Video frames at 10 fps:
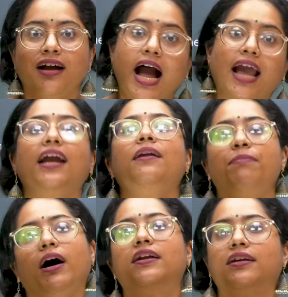iron
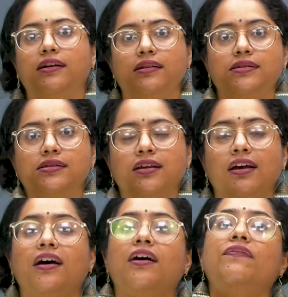particles
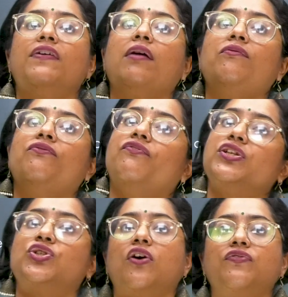from
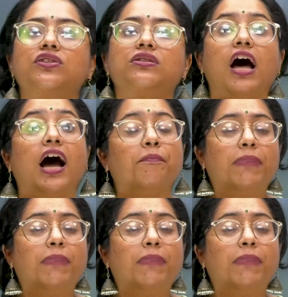which of this uh,